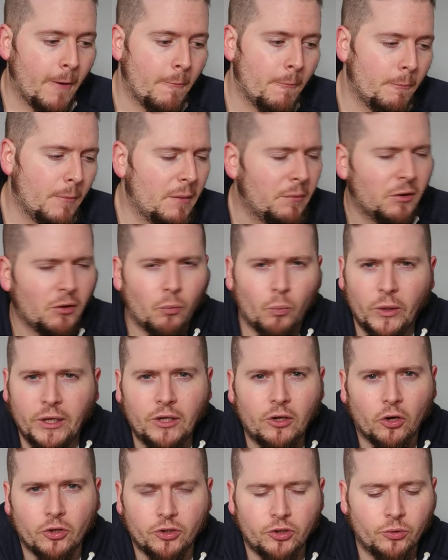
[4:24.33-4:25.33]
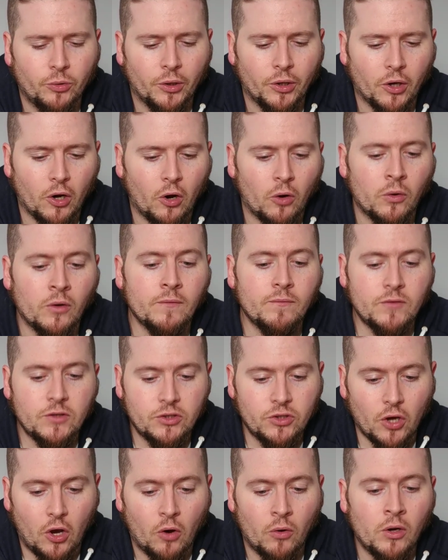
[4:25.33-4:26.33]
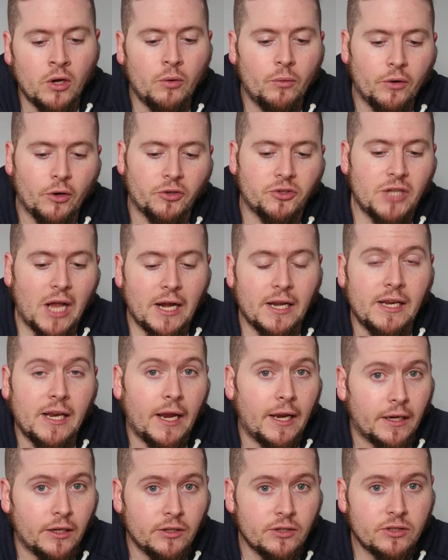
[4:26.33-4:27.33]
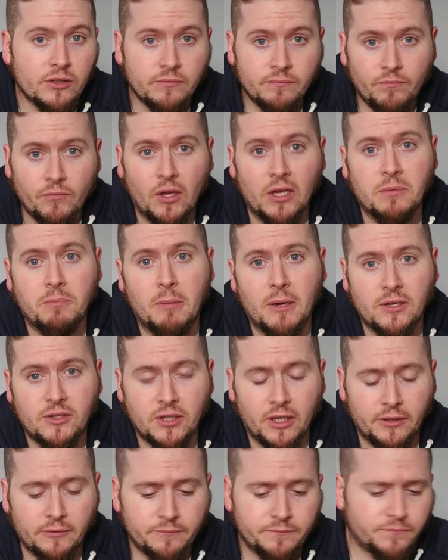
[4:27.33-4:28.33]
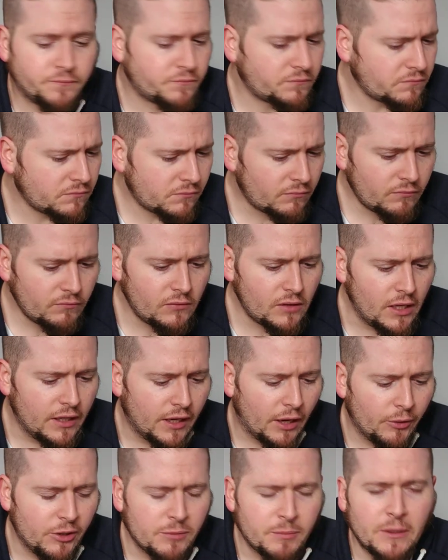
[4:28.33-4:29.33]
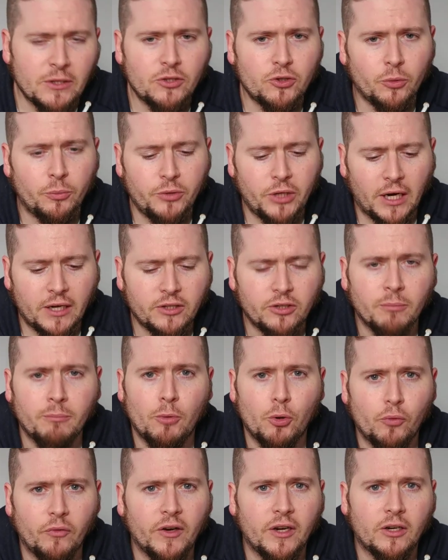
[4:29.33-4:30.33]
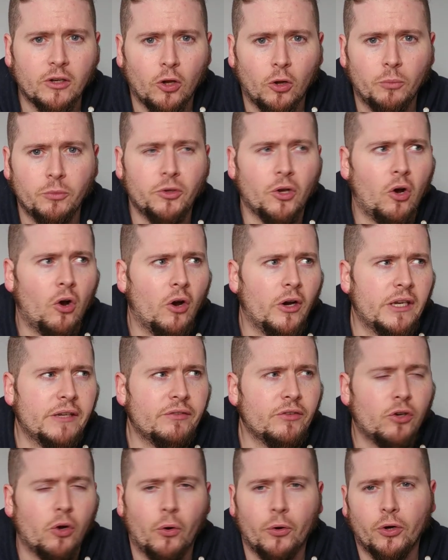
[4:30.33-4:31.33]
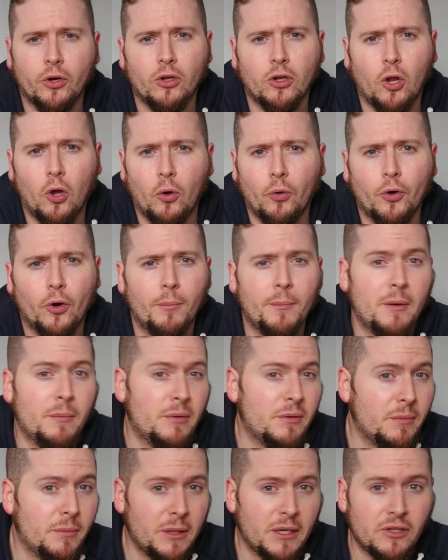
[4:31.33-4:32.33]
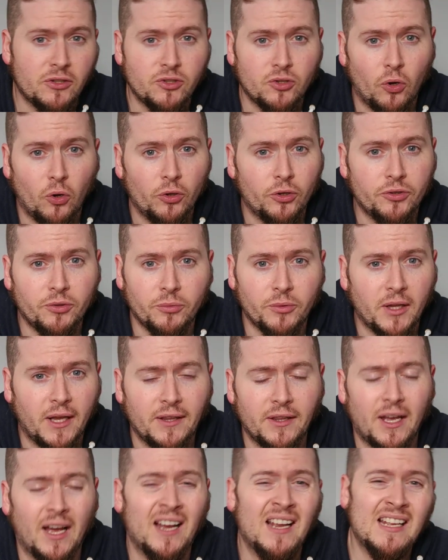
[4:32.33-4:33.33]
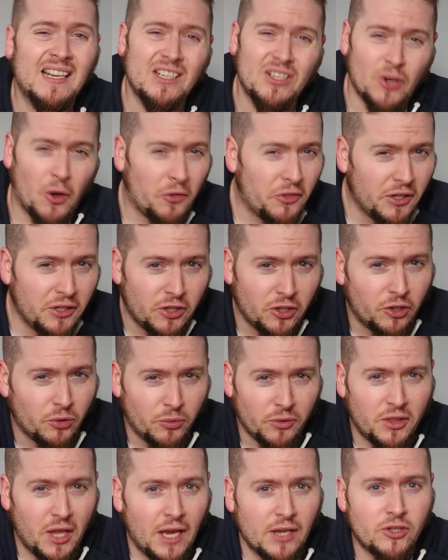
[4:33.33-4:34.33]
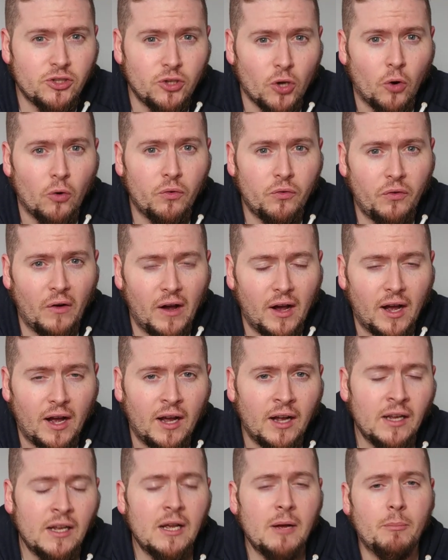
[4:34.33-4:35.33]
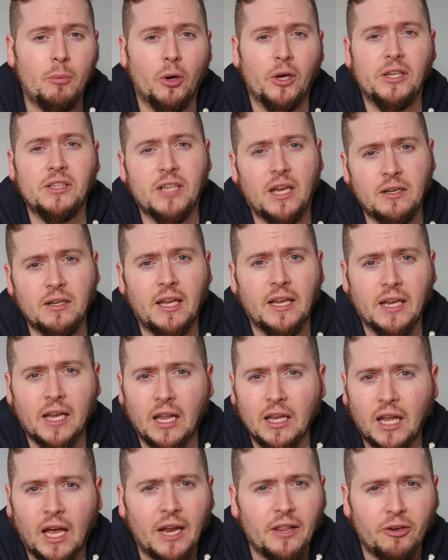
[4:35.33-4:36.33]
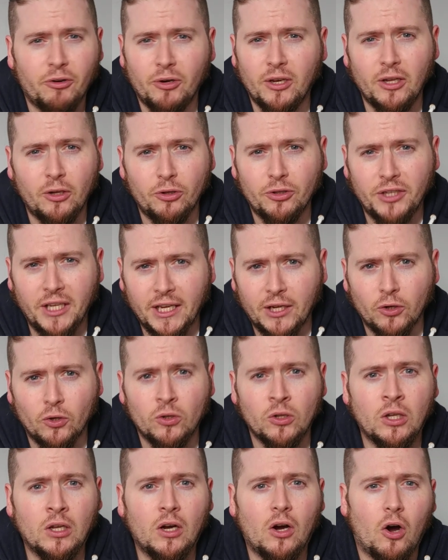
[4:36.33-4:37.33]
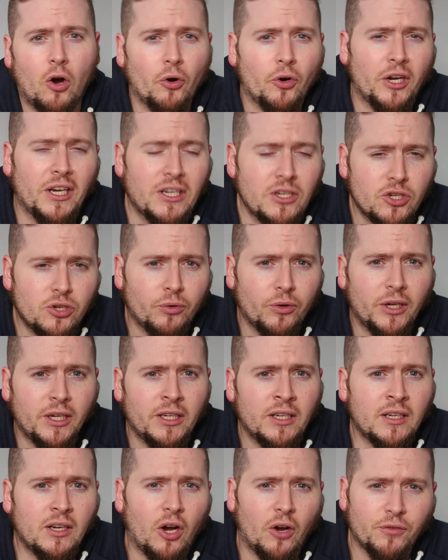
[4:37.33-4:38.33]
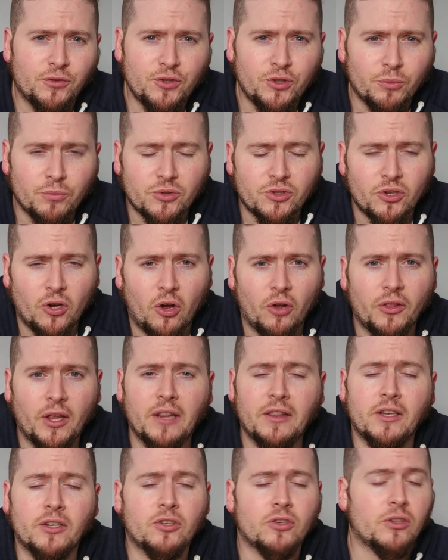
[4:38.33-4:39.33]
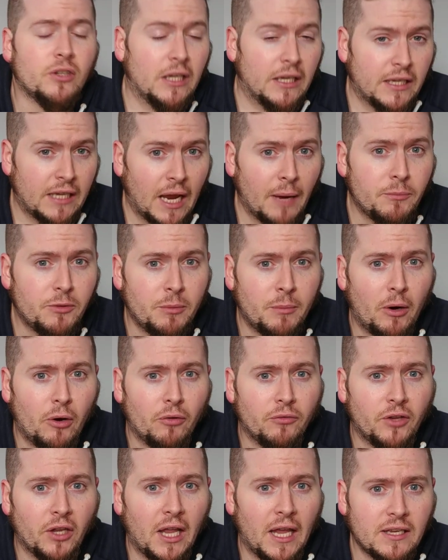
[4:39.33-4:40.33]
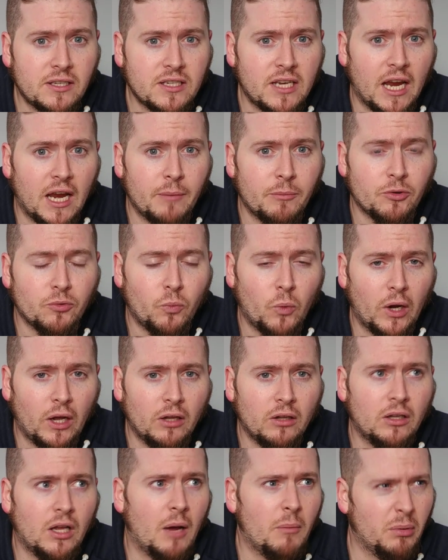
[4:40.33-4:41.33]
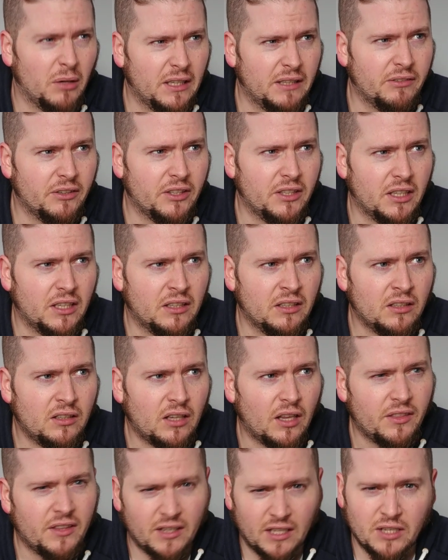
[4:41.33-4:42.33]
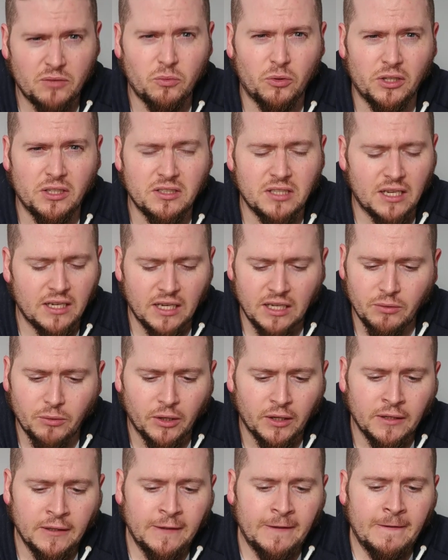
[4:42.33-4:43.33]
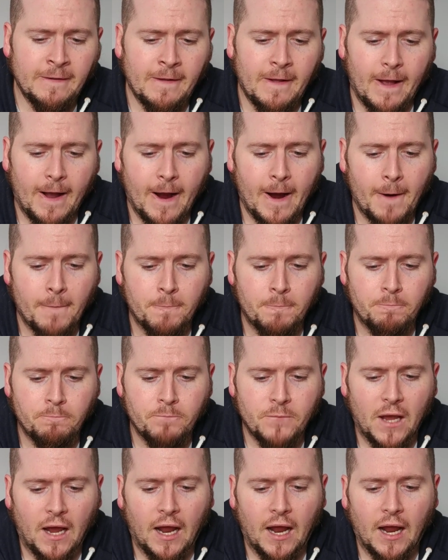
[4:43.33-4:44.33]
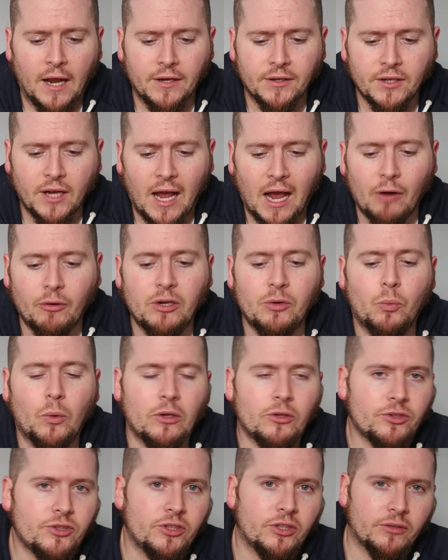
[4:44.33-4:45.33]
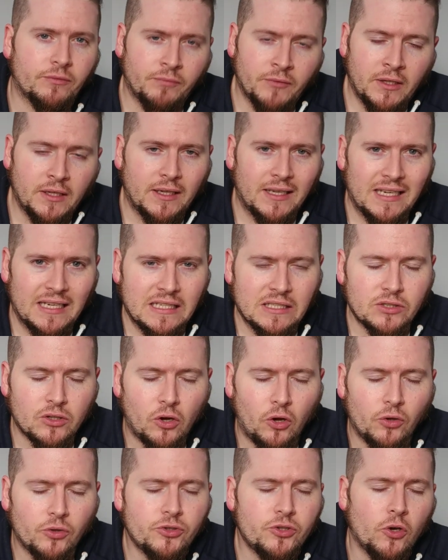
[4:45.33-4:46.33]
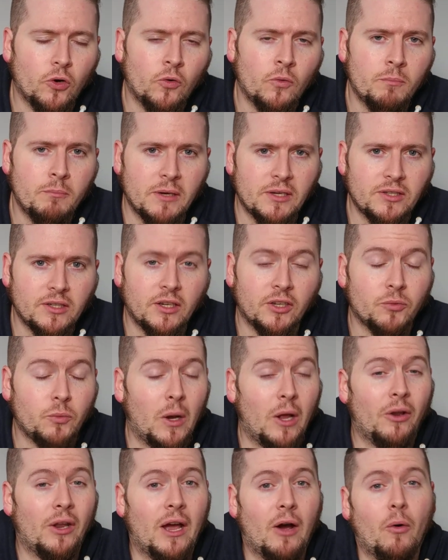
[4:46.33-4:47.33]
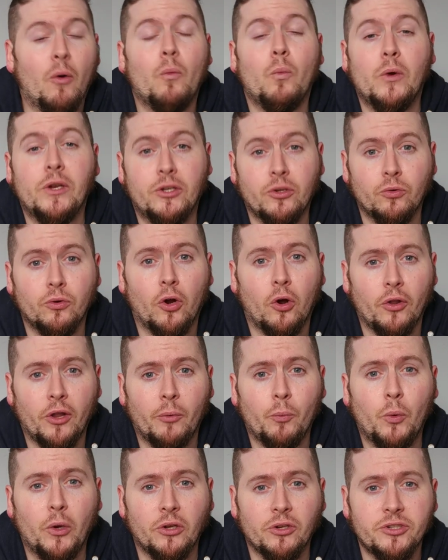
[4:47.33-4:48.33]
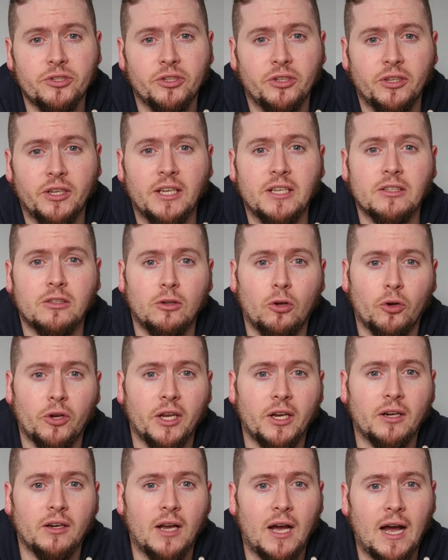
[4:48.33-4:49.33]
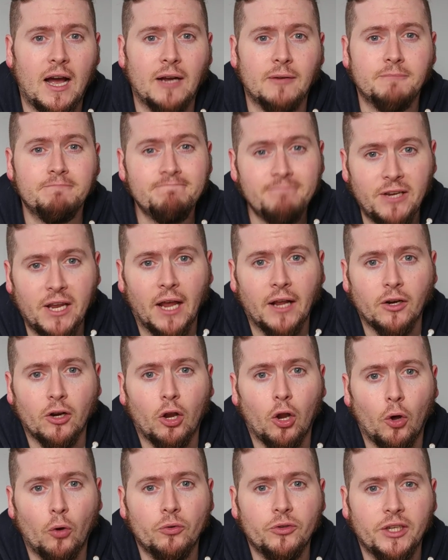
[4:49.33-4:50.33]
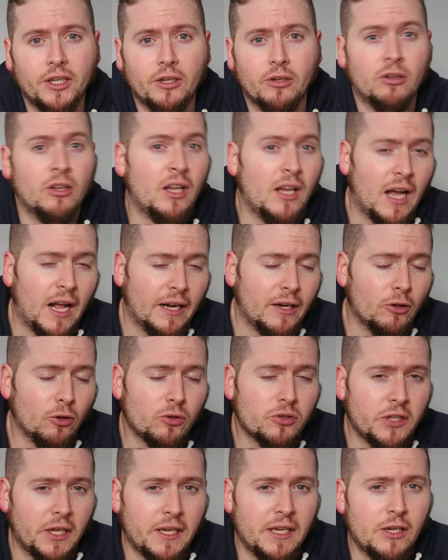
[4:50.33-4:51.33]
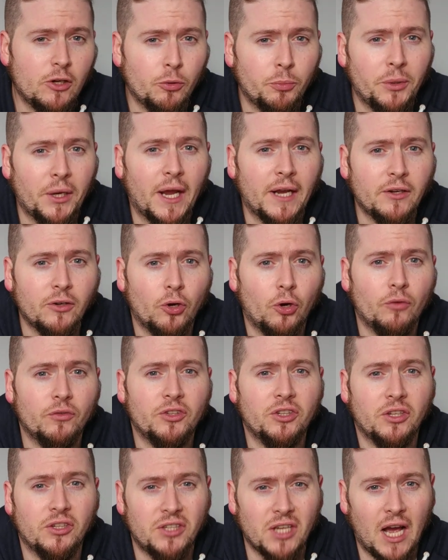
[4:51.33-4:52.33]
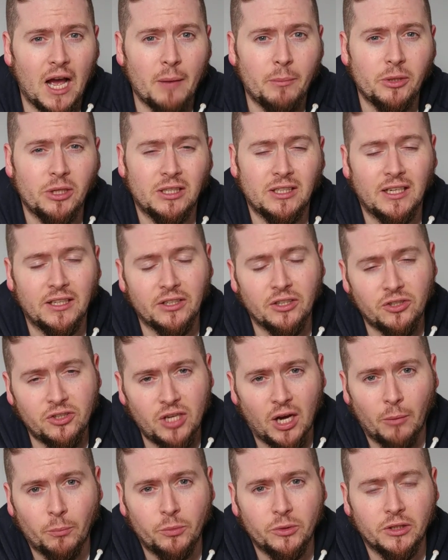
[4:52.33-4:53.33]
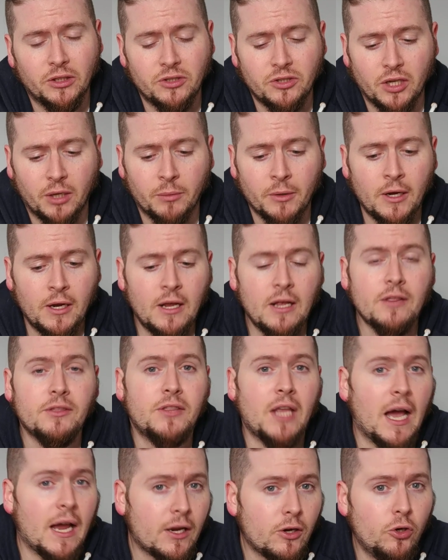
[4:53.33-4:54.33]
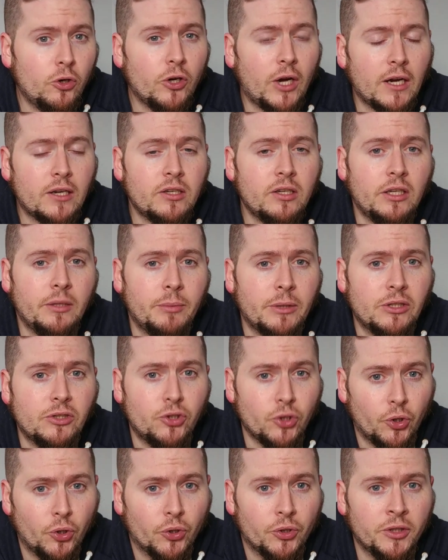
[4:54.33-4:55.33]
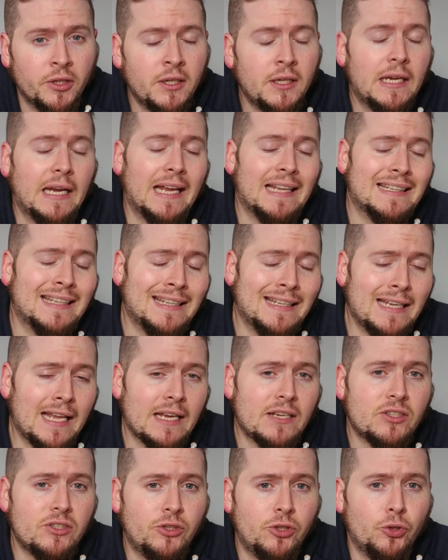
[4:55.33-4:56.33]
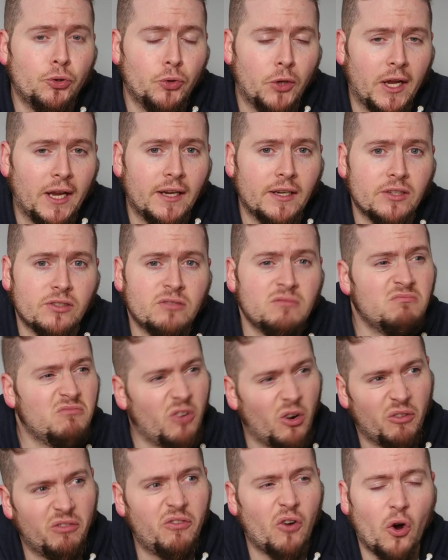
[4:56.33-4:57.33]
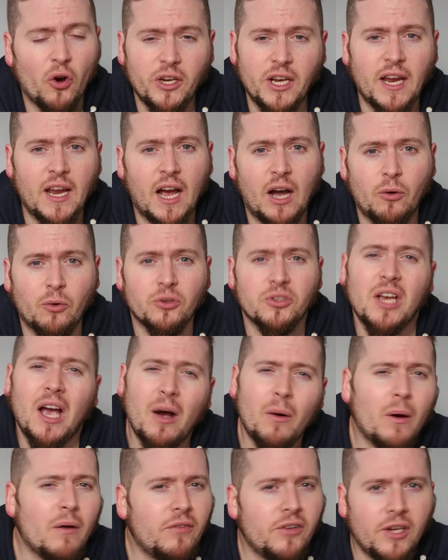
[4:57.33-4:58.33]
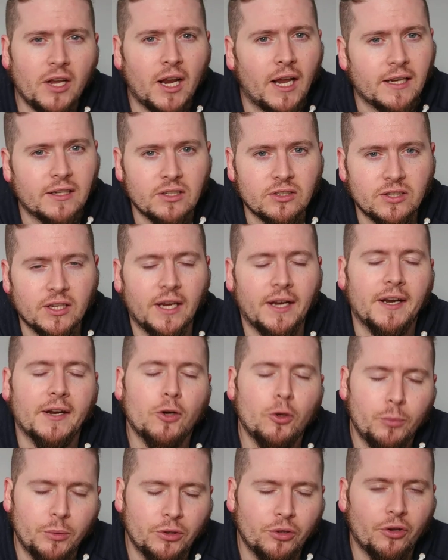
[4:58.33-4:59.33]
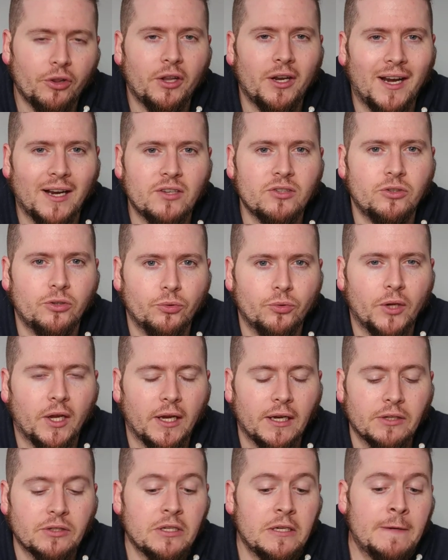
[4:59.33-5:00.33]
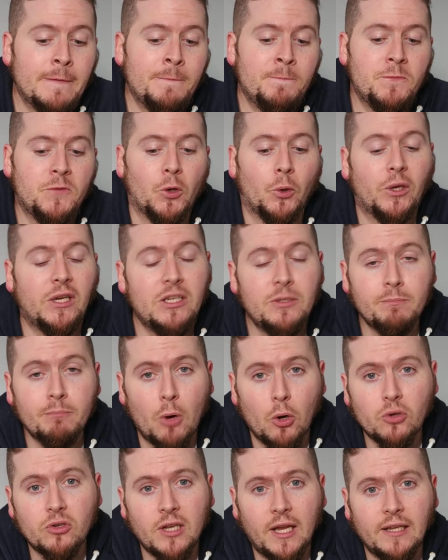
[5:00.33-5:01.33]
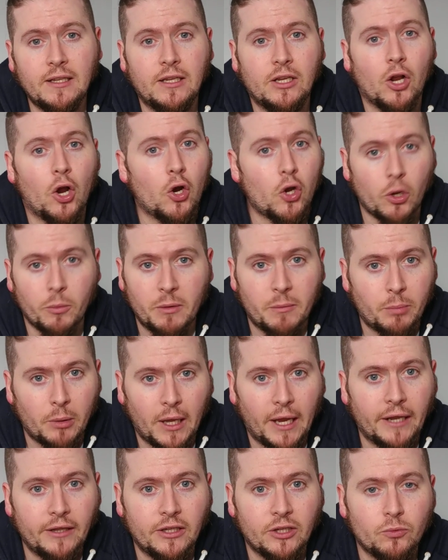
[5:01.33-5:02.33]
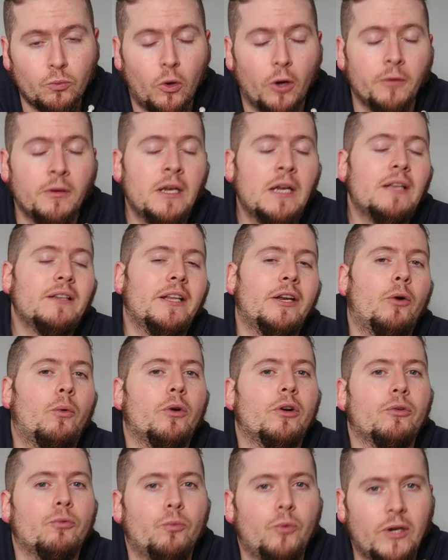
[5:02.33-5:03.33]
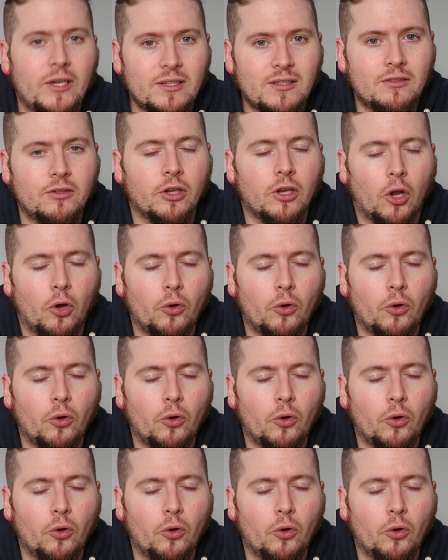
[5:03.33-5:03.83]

maybe a week or two ago. So, we've got Danny Ings is missing. Now, he's been subject to moving clubs or even going on loan or maybe being sold or something like that. Nothing to do with that so far, but he's had like either a little niggle or an injury of some sort that they kept him out of the last game as well. I believe it did. I think that's what they said anyway. And Harry Wilson is also missing as well. Now, we do know that Wilson is looking at getting a loan deal, and it looks like he could be heading over to Derby in the Championship. that could actually be done in the next 2 days or 48 hours, however you like to say it, could be done in the next 2 days. So he's most likely not going to be playing this one. They don't want to risk the